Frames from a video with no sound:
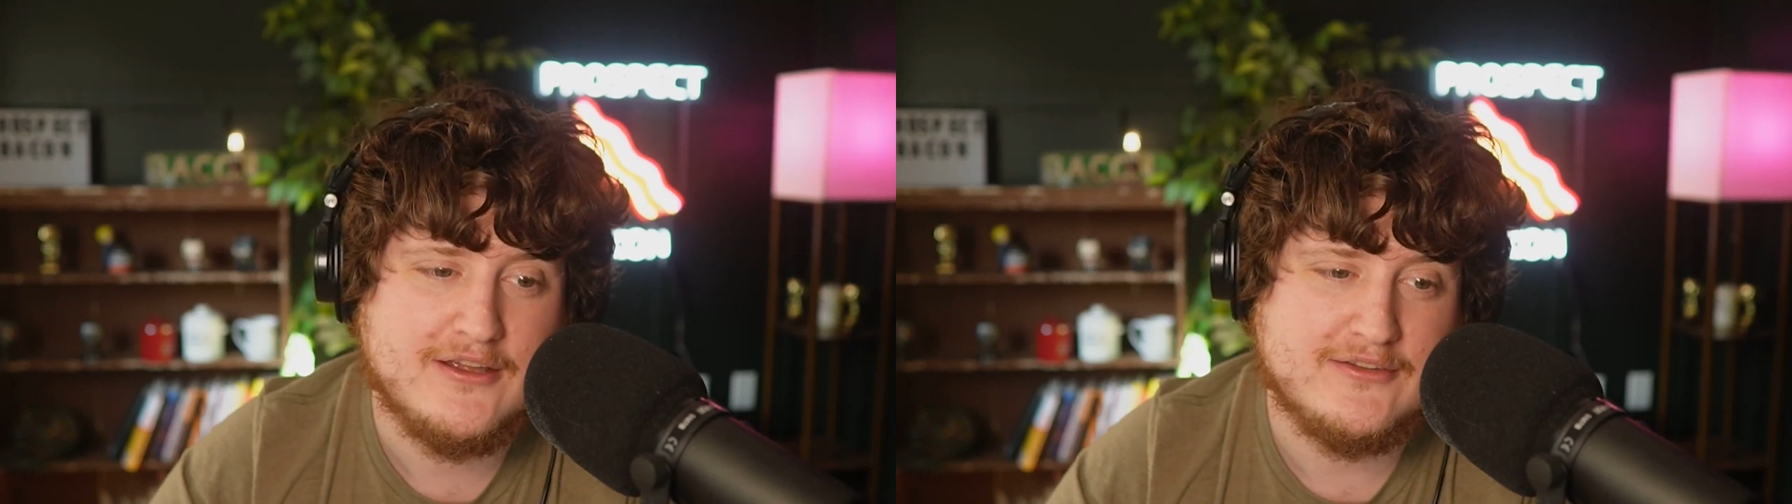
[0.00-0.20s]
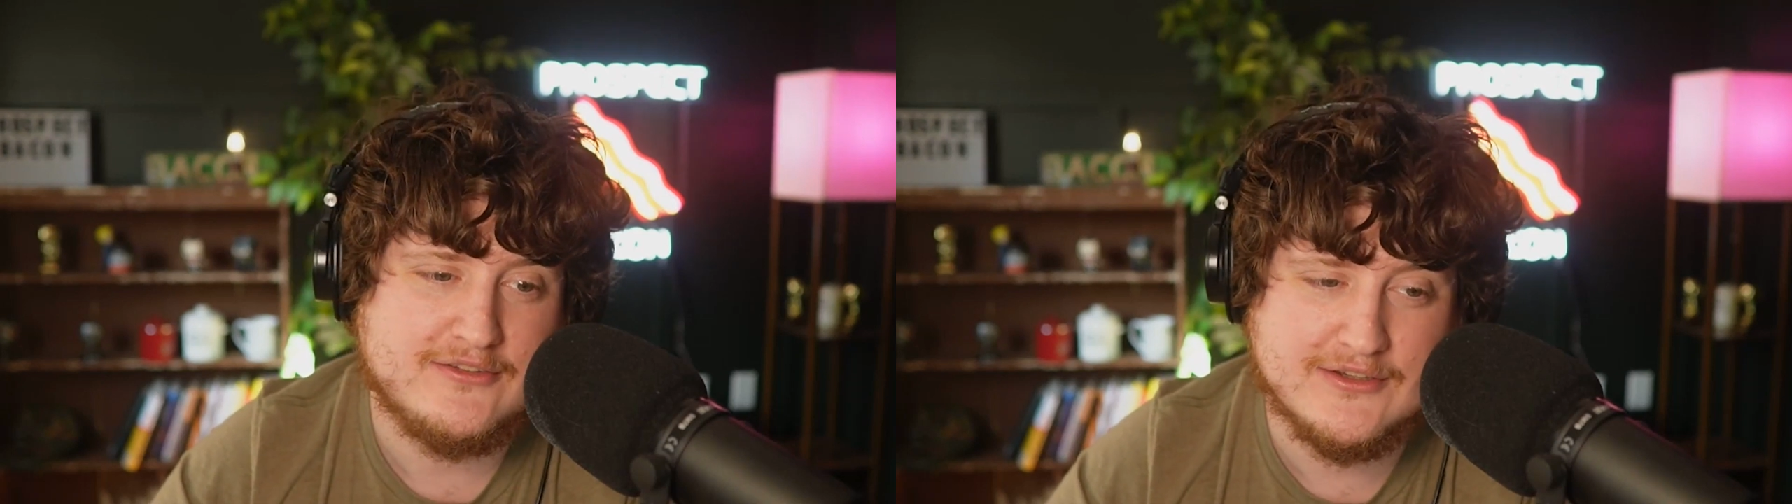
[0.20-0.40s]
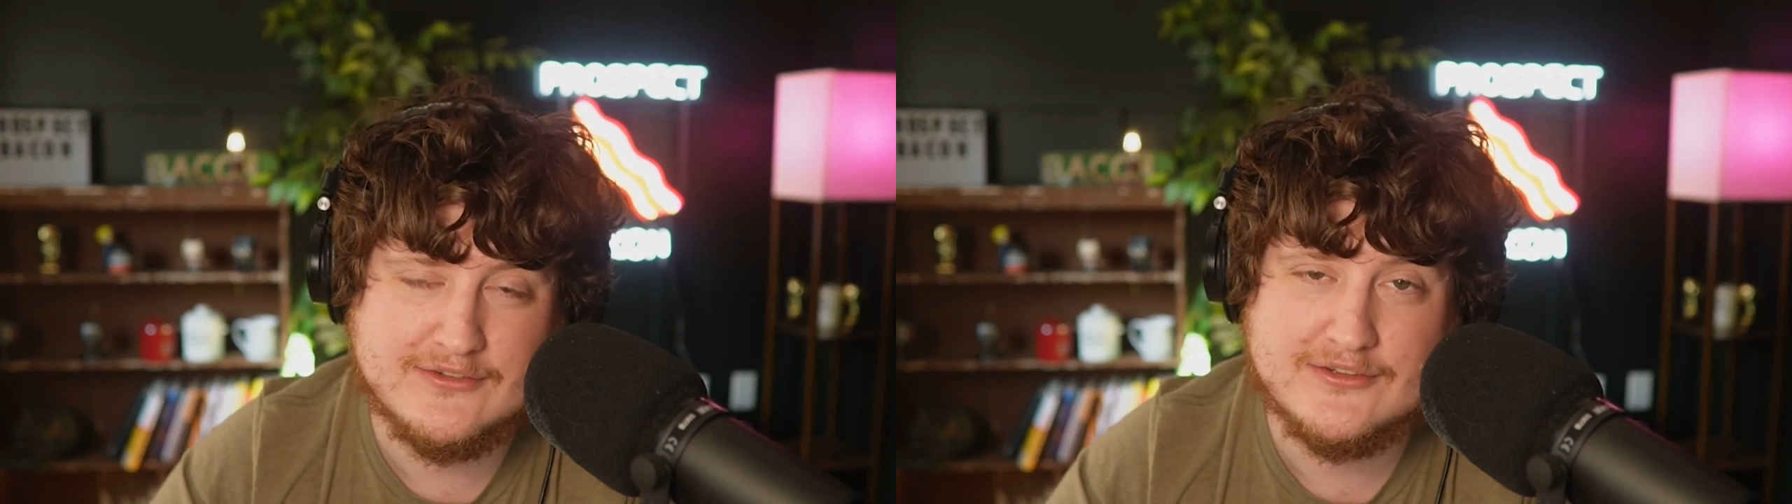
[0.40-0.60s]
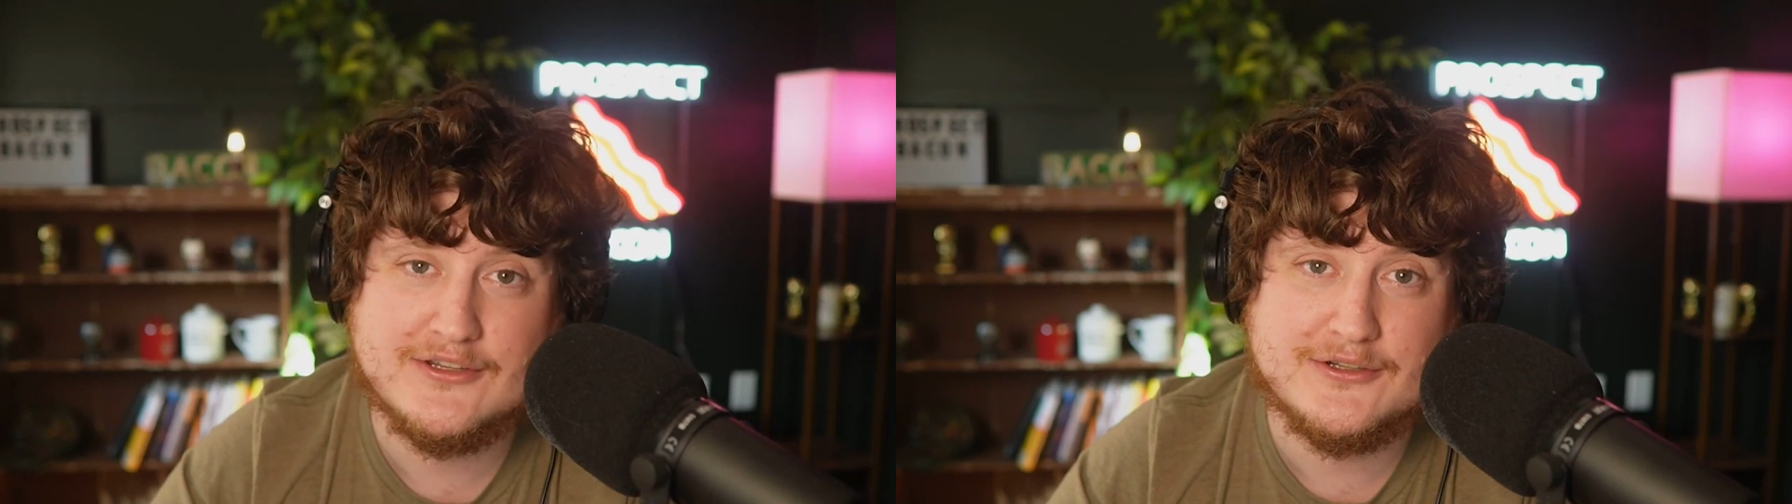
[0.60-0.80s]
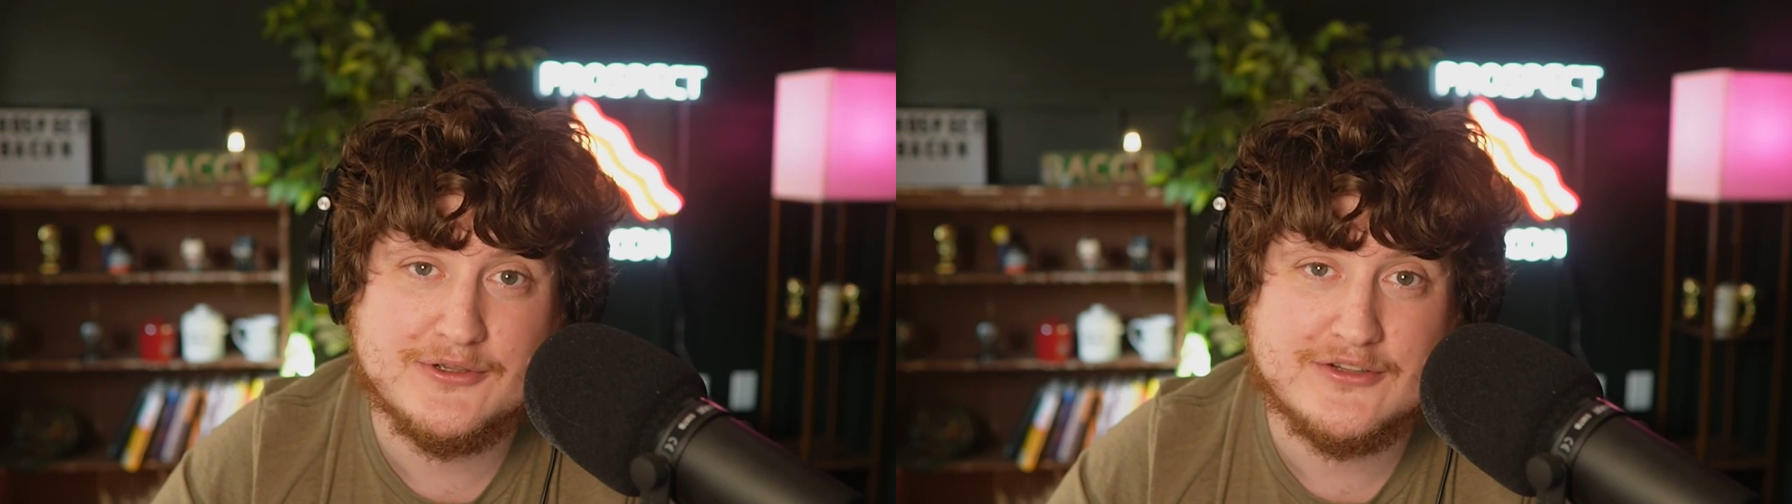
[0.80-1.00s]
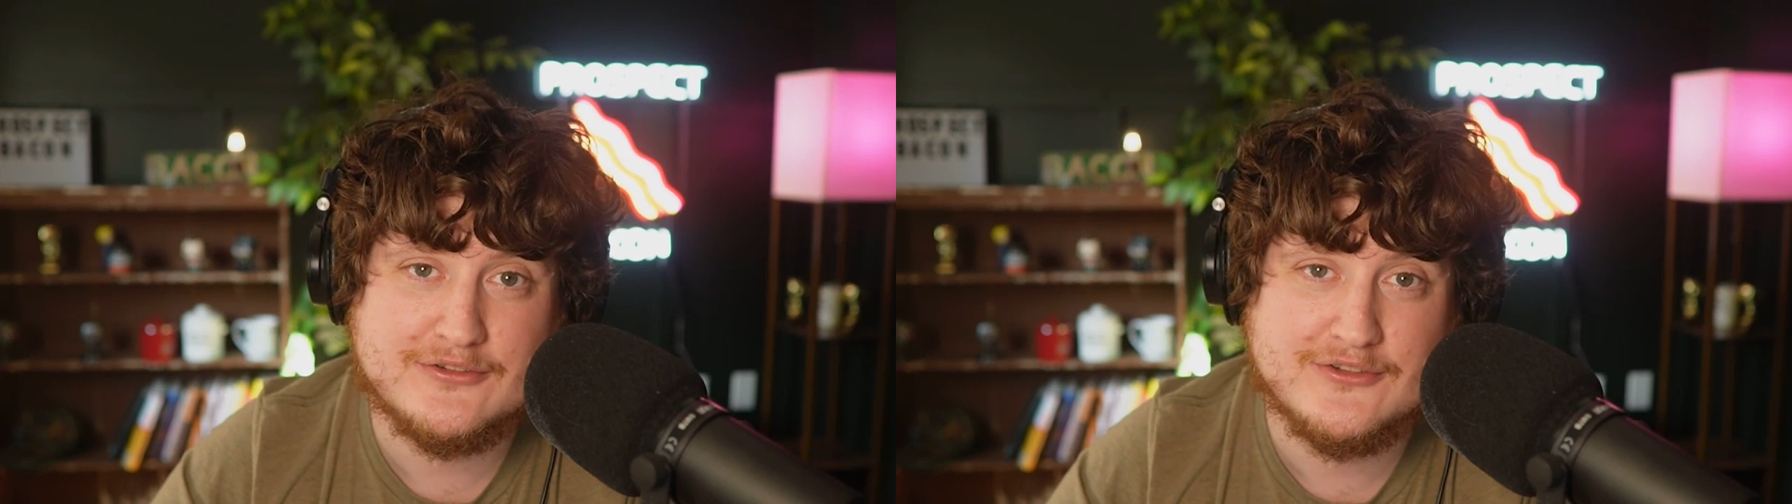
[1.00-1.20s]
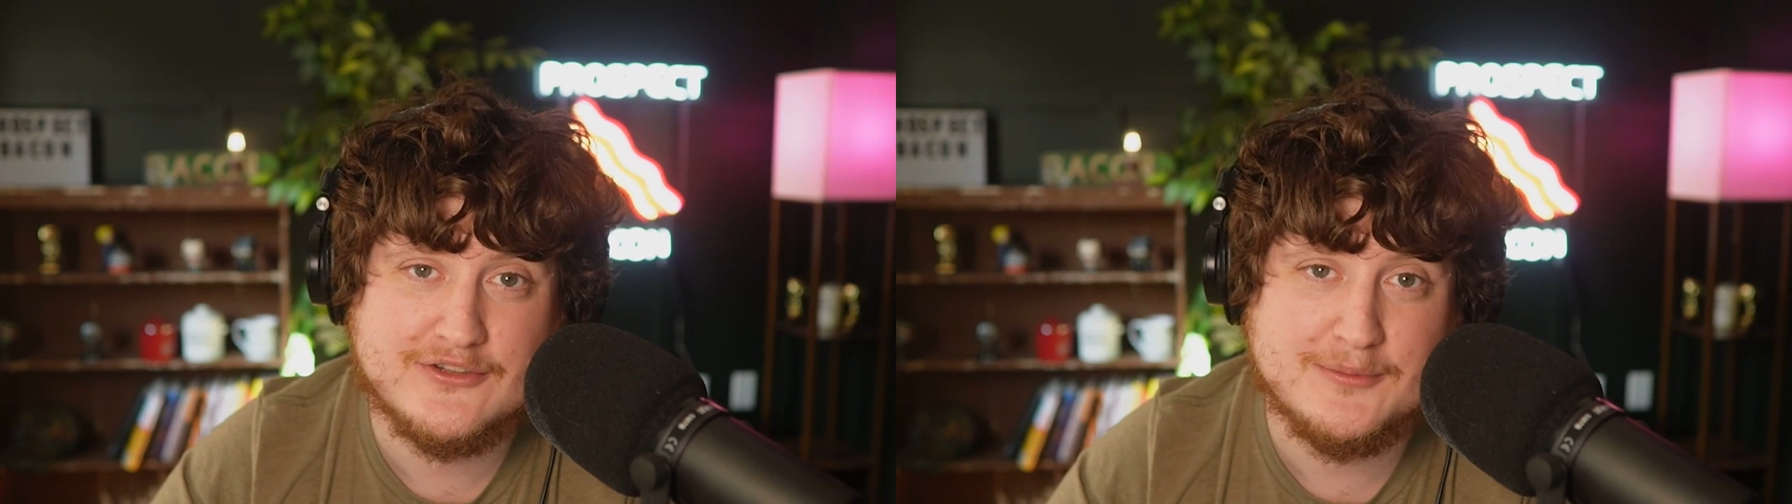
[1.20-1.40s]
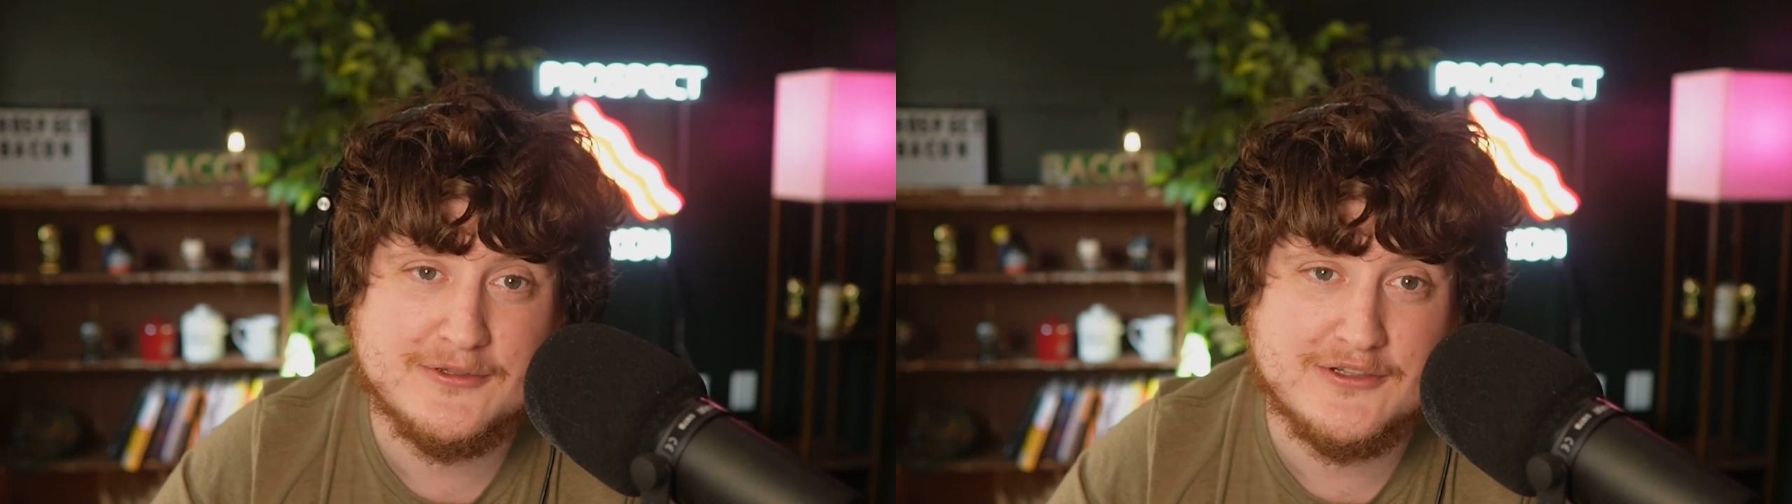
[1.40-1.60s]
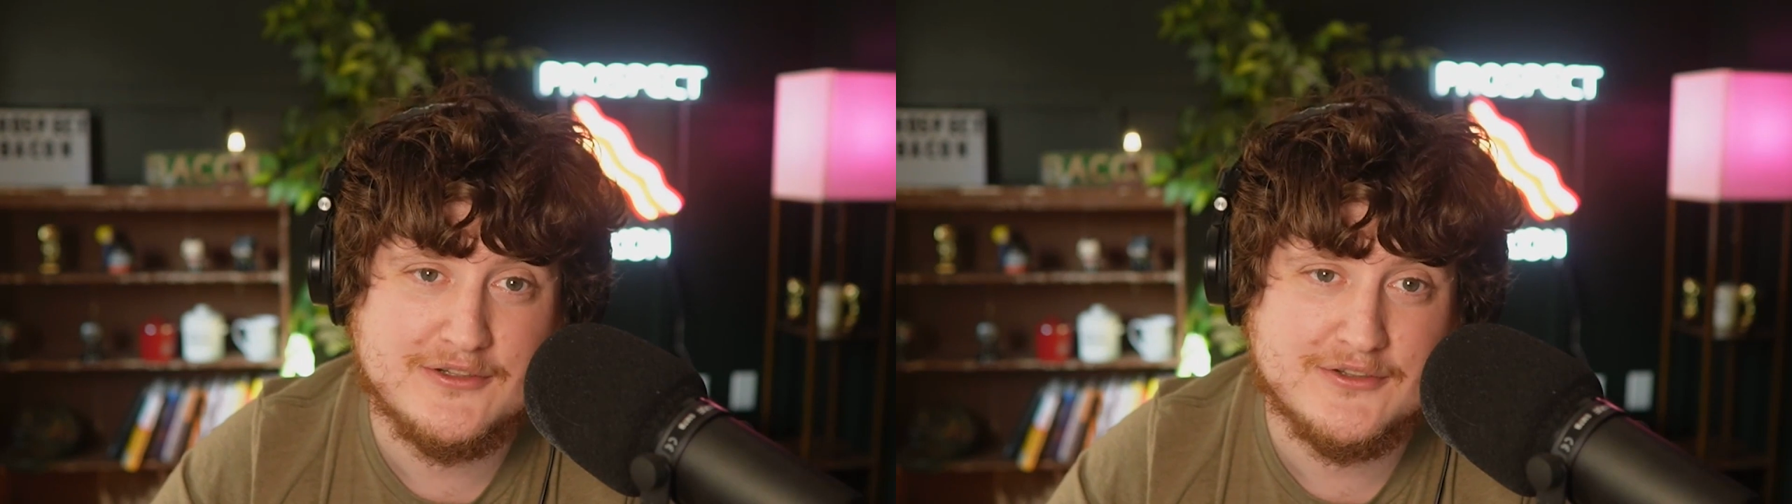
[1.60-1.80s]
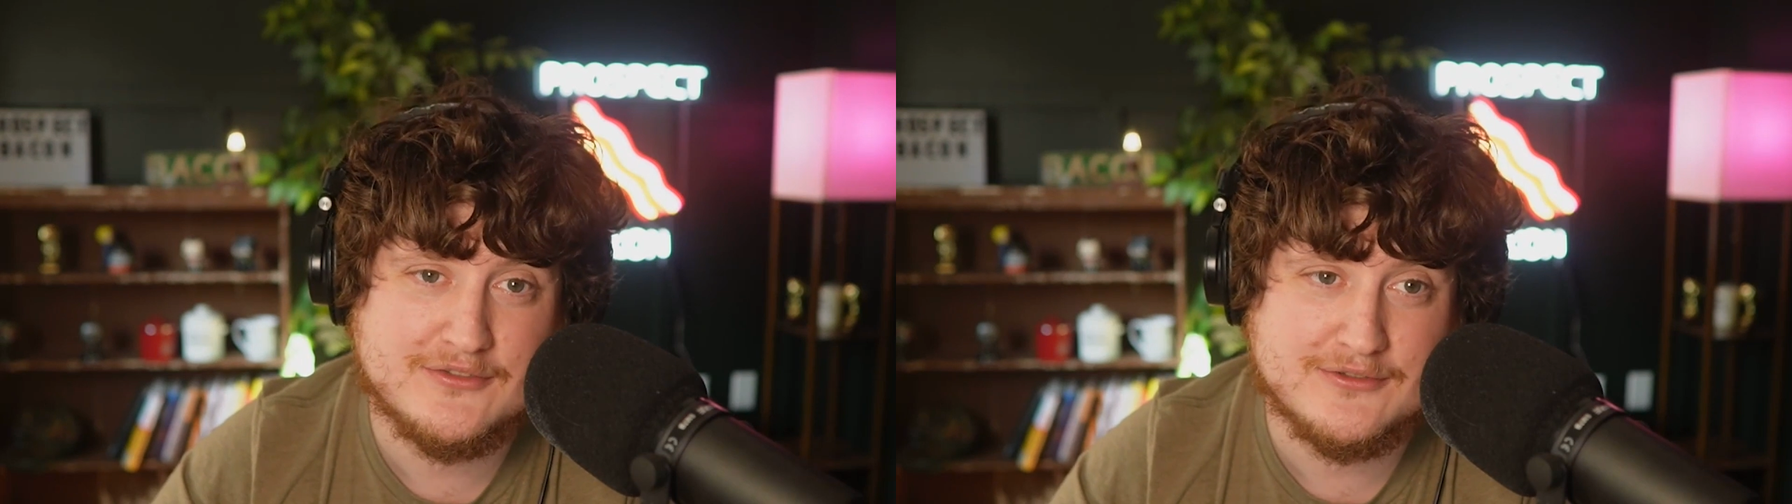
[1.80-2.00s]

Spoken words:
savings on your electricity bills,